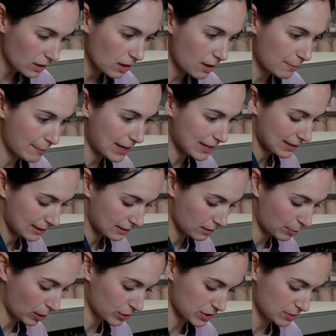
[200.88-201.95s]
I'm making the
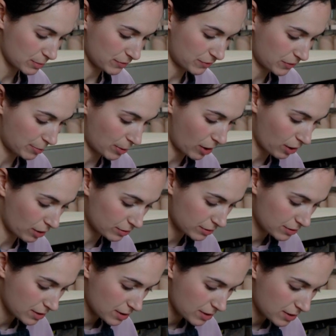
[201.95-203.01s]
bottom of the pot.
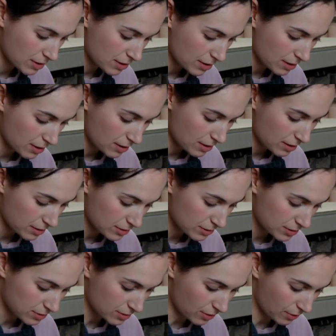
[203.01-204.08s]

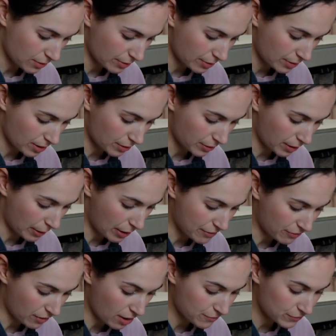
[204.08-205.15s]
So I'll go
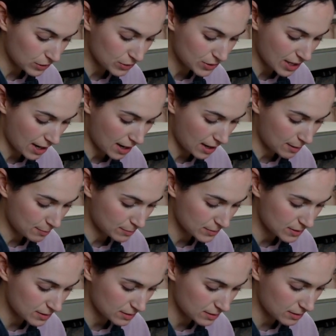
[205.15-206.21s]
over it a few
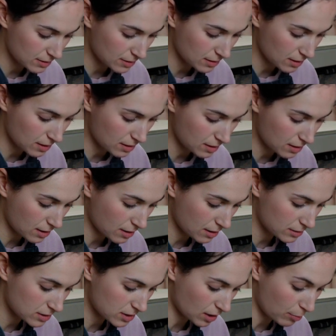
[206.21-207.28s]
times
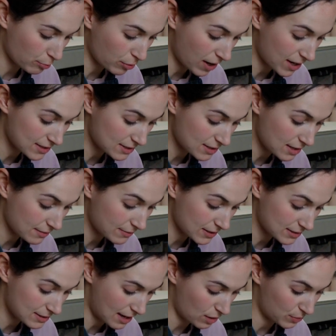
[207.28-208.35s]
to compress it.
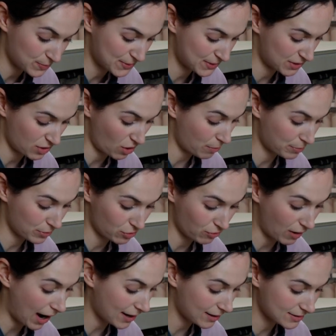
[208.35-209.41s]
This helps stop
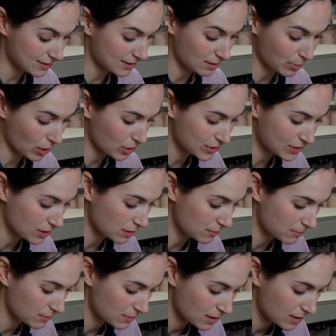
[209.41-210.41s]
cracks in the bottom.